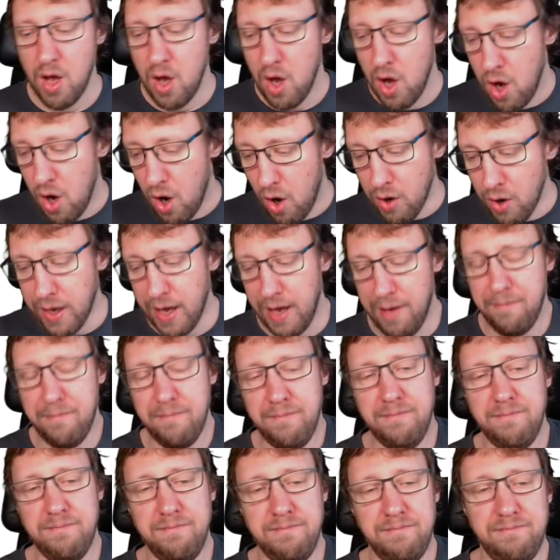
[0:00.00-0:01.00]
Okay,
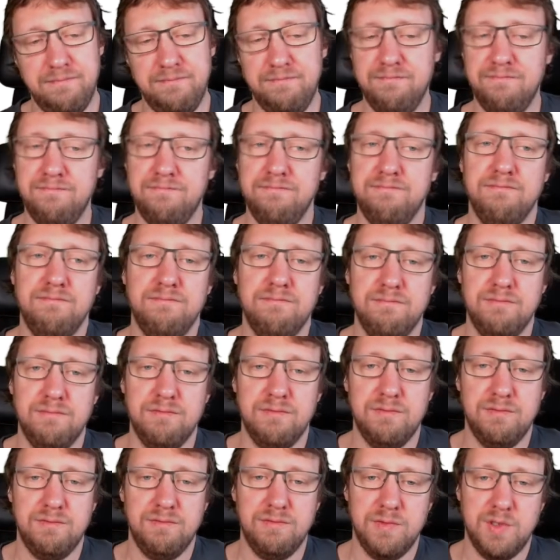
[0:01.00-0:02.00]

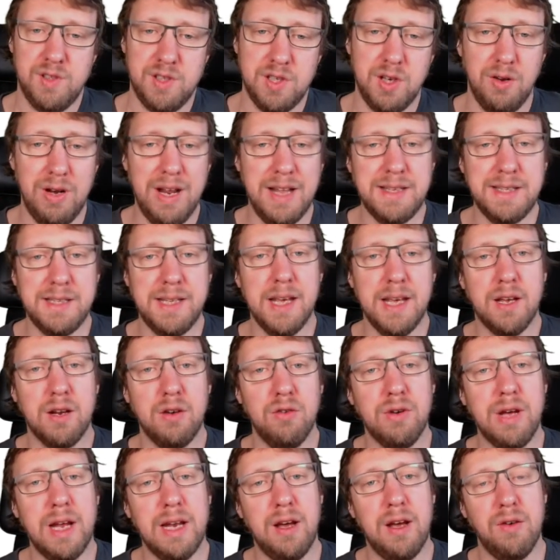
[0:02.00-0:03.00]
so let's take a
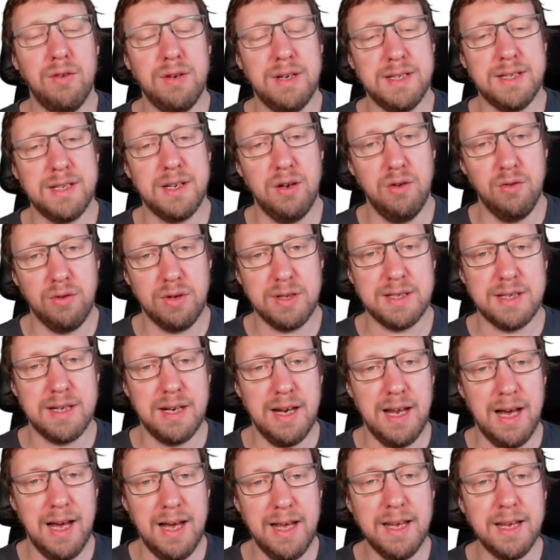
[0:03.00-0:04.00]
look at how this looks
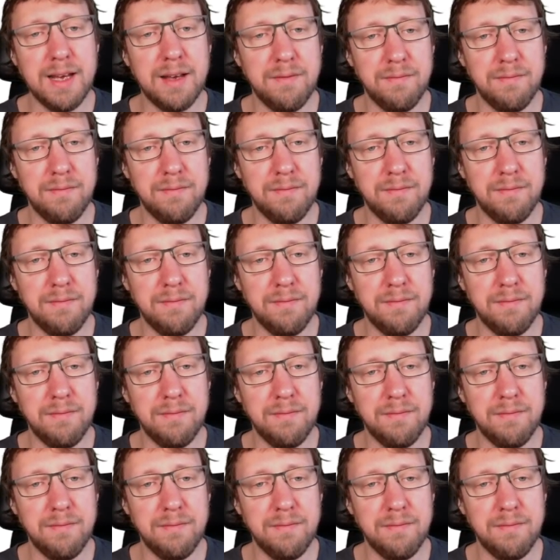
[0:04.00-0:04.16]
like.